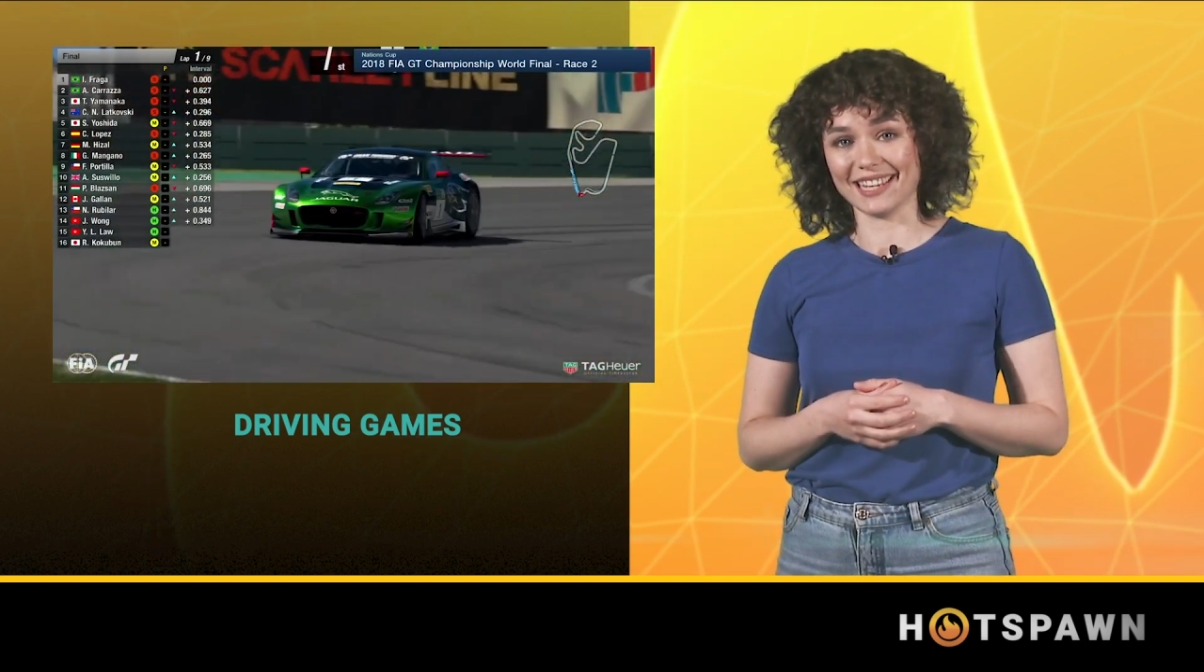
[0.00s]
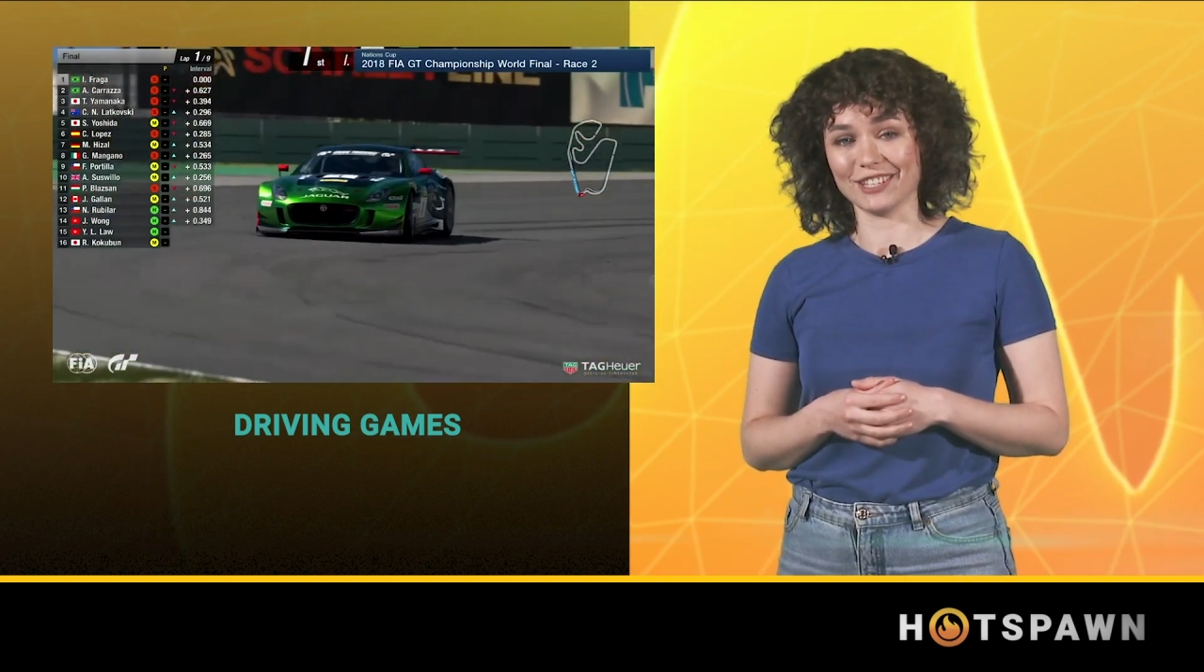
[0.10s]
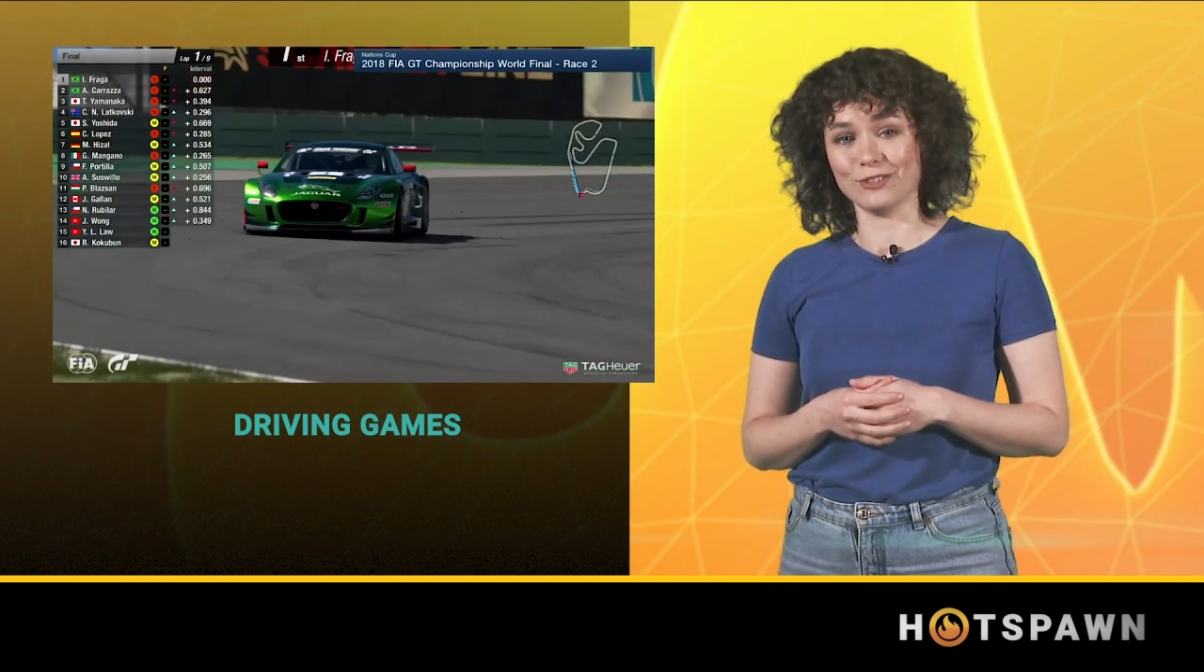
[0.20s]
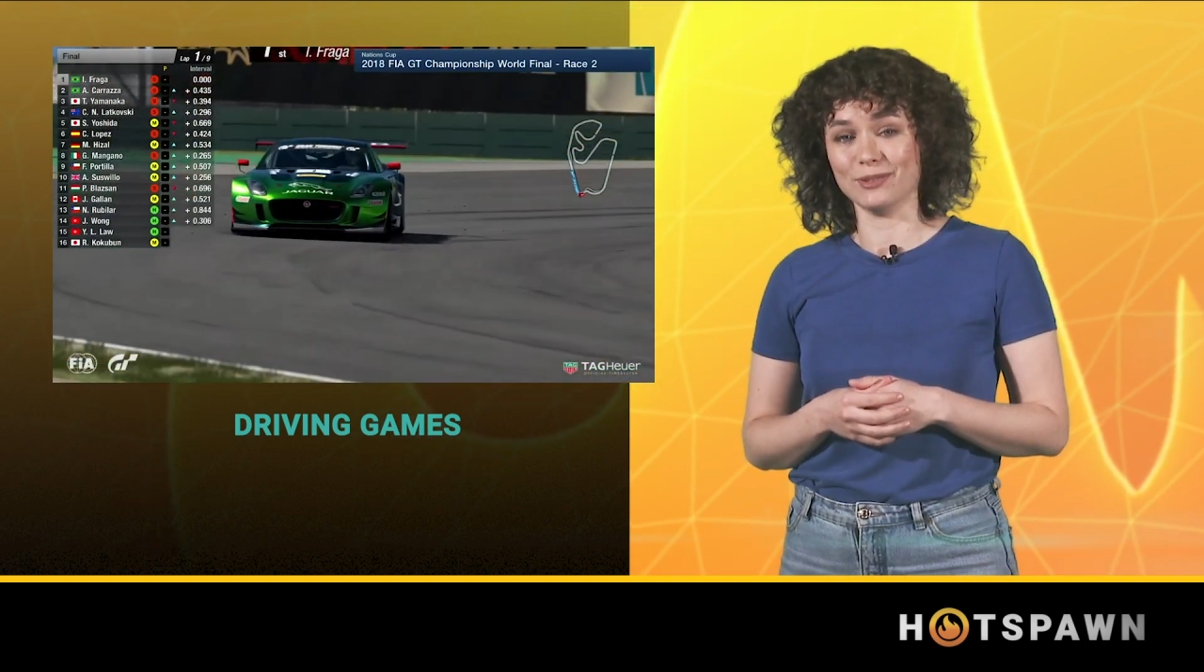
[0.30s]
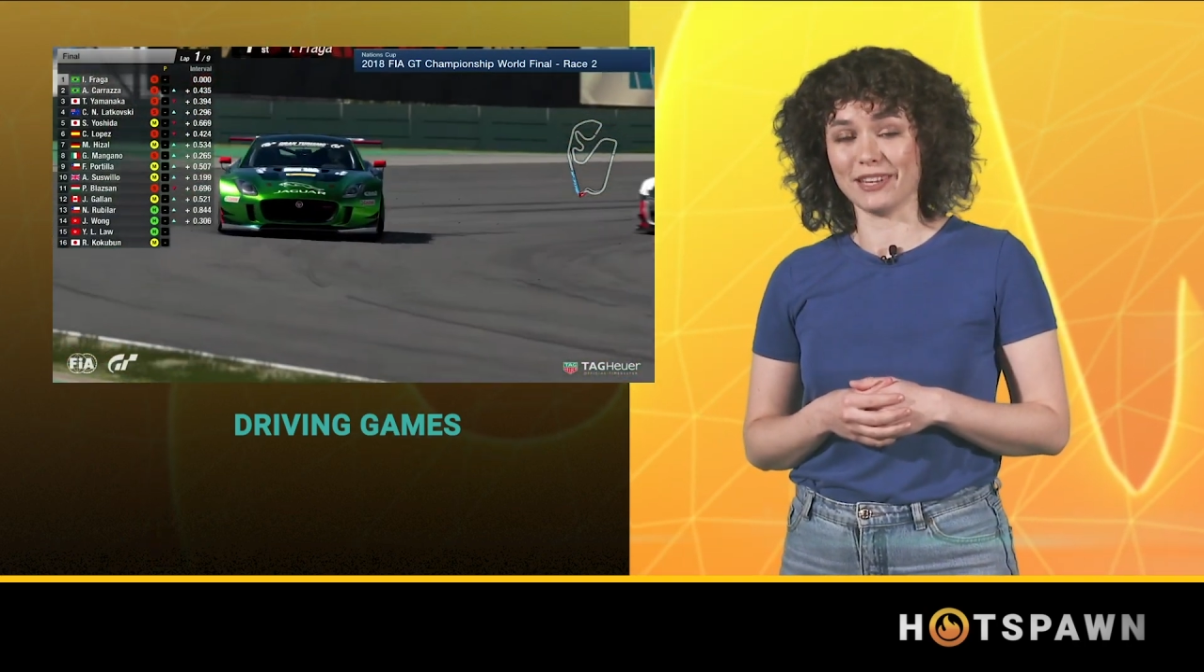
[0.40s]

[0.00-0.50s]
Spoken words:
technical